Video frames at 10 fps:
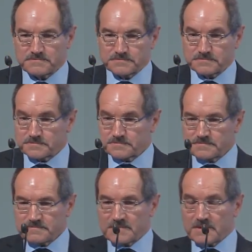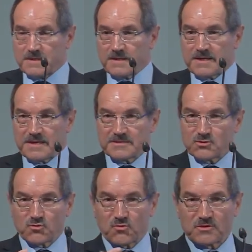assets and
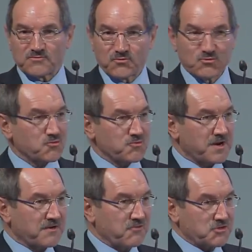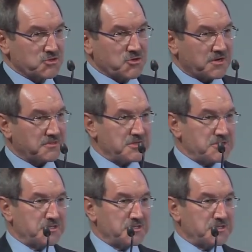values. This is the